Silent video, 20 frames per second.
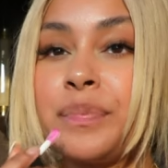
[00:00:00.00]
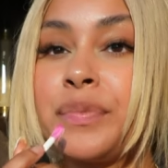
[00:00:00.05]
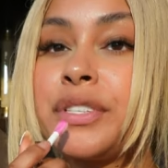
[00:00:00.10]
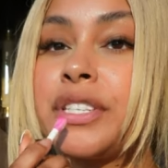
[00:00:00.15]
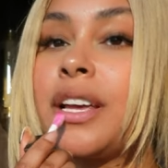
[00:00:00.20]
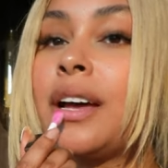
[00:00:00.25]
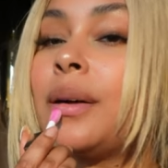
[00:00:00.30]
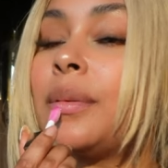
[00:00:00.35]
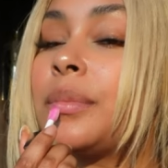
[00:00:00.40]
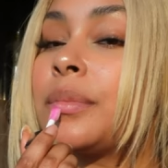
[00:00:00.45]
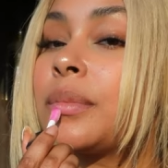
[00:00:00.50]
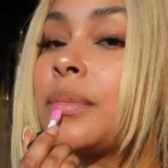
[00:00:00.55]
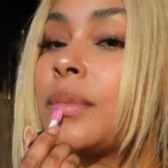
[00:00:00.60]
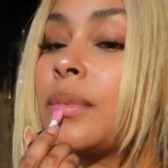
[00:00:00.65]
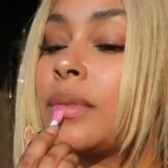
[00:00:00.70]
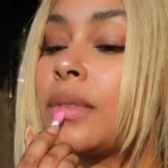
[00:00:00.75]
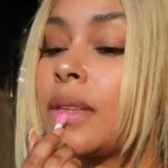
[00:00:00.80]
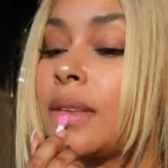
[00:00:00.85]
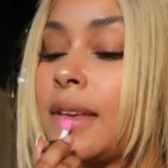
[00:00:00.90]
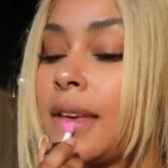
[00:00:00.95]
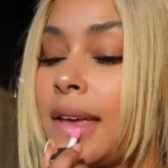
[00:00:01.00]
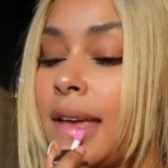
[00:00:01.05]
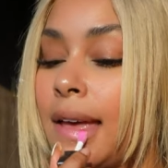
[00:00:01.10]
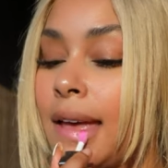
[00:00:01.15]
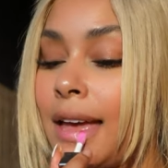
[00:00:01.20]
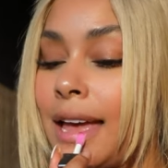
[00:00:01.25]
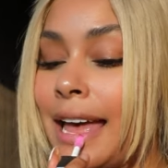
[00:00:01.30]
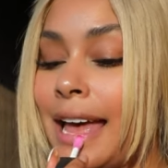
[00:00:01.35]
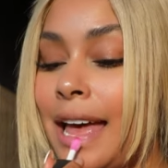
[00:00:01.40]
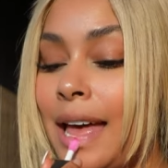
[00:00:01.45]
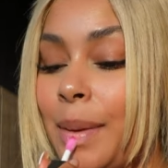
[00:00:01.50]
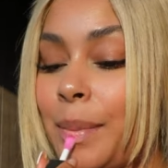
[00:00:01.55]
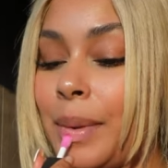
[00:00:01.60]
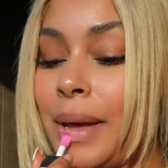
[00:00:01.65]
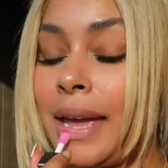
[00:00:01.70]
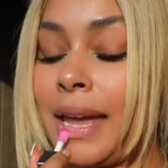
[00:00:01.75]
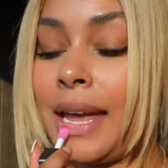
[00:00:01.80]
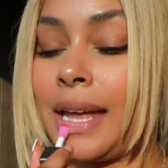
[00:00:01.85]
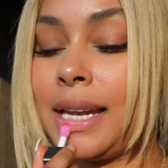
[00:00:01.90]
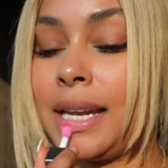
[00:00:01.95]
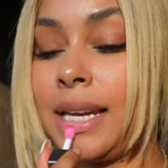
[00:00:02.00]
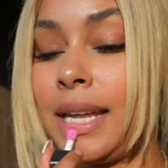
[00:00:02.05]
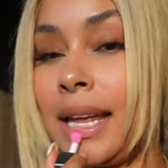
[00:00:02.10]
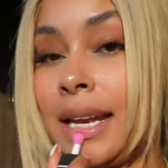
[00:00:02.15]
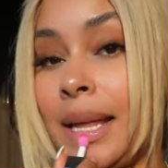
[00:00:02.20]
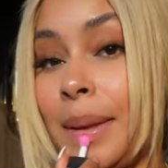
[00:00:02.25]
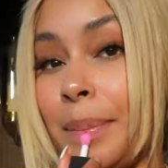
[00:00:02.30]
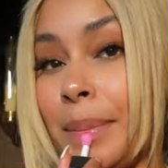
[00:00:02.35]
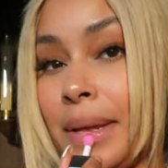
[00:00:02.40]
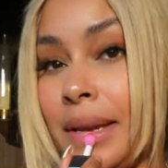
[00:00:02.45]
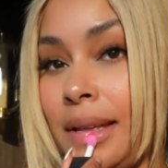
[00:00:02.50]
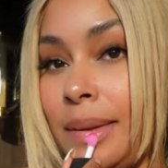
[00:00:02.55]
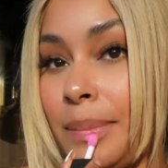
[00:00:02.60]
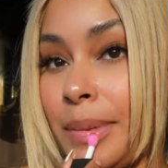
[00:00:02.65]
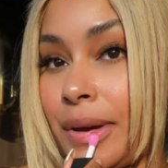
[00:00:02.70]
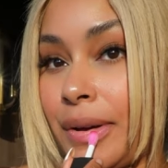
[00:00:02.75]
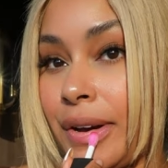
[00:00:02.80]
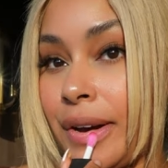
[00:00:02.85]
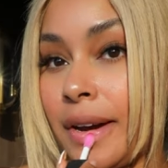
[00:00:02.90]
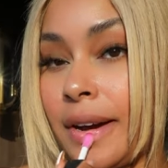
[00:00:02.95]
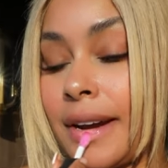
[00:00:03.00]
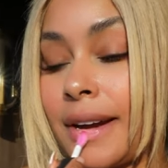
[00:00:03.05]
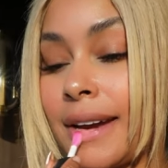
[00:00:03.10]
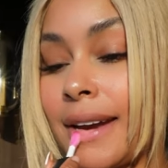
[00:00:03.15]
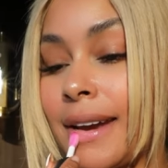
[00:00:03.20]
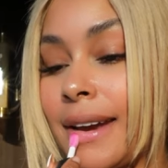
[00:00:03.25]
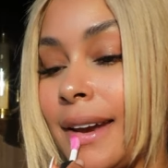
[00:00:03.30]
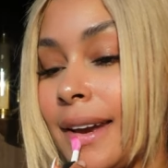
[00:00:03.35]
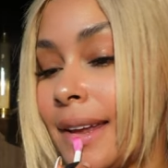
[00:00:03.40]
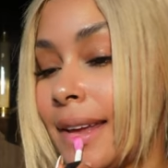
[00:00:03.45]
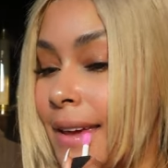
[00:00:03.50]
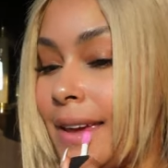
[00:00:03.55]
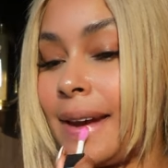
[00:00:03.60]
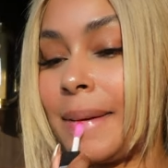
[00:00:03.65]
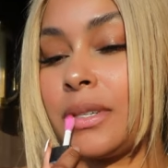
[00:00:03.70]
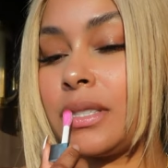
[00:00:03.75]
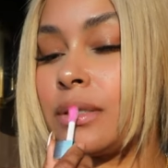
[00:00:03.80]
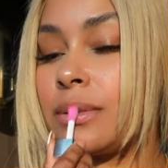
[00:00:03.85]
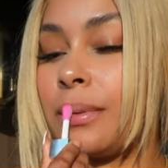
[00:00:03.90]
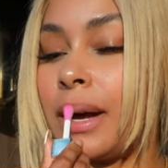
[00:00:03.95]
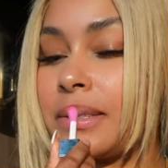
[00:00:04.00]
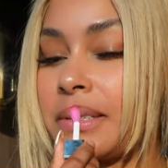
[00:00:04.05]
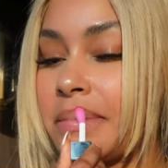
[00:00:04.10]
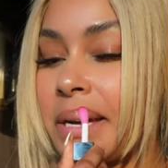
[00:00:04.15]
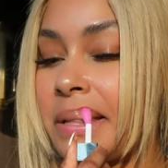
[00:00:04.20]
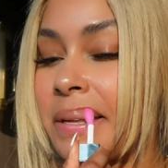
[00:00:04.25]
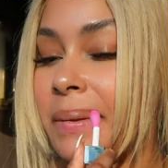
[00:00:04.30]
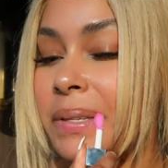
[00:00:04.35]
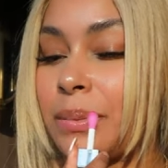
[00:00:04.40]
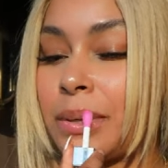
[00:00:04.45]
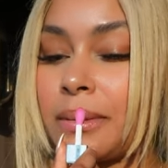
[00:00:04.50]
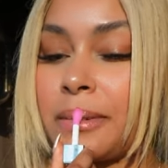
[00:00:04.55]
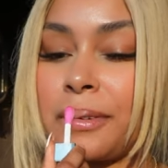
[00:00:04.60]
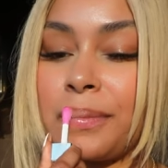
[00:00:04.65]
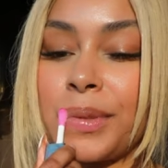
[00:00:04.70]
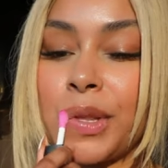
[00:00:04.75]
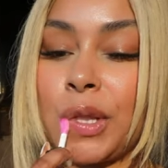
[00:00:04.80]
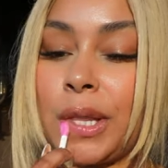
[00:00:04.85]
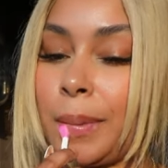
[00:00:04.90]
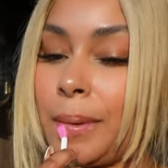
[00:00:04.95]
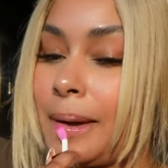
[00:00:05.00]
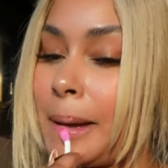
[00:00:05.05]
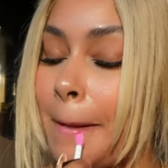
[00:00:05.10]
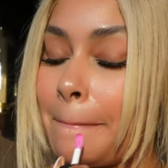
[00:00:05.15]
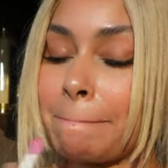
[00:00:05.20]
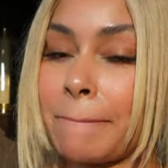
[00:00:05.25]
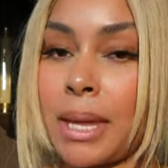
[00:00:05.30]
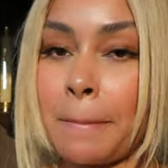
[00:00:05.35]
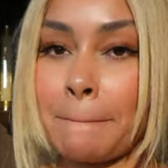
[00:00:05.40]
So I have my handy dandy mini mirror. I'm just swatching my lips with, with oil.